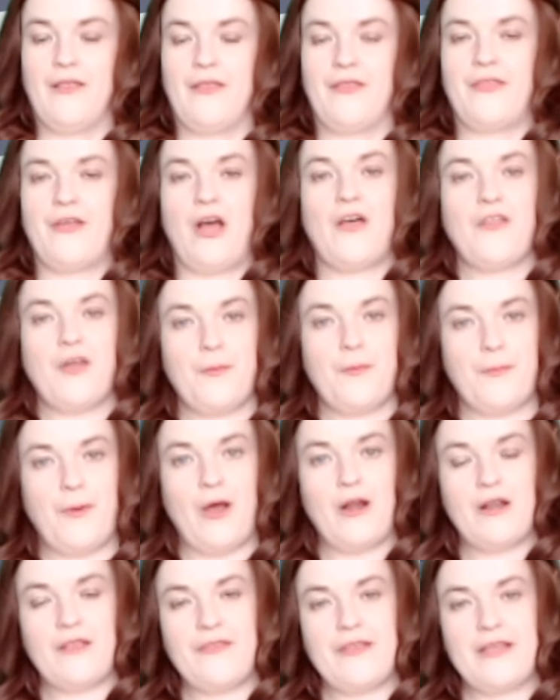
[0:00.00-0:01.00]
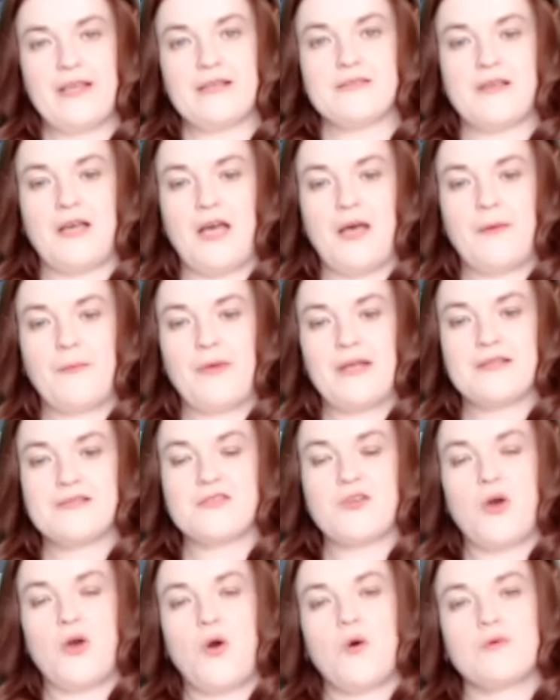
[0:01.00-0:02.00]
The other part of the exam is
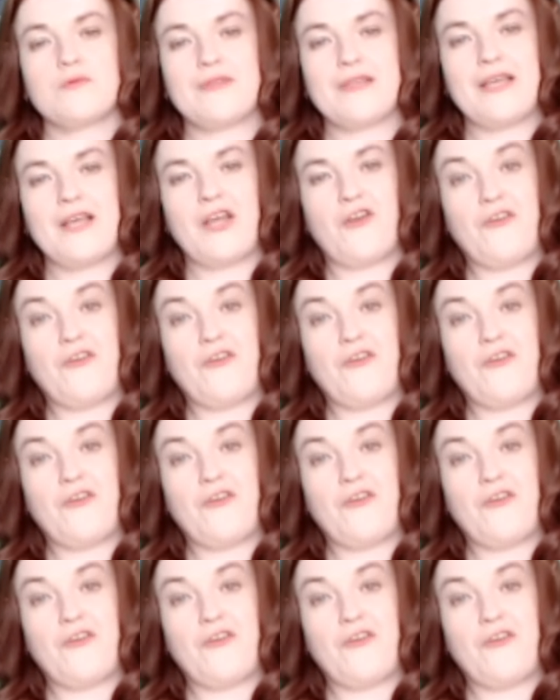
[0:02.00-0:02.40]
called the